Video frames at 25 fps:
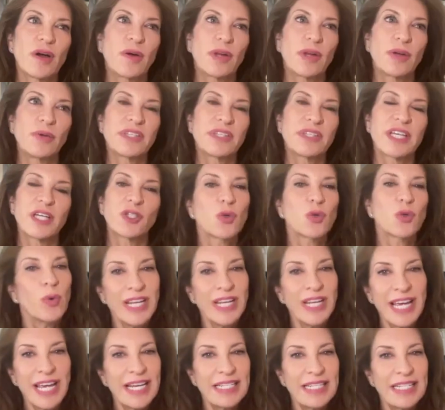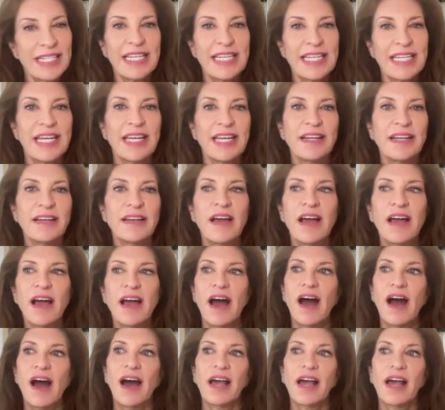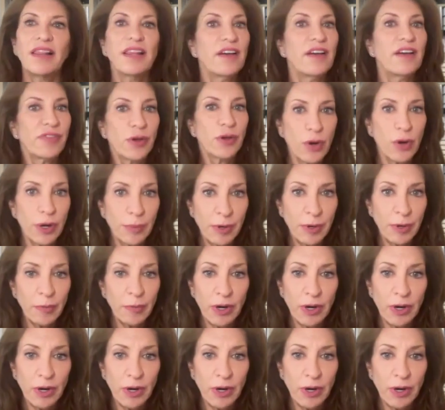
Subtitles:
it was like 2018, I left the corporate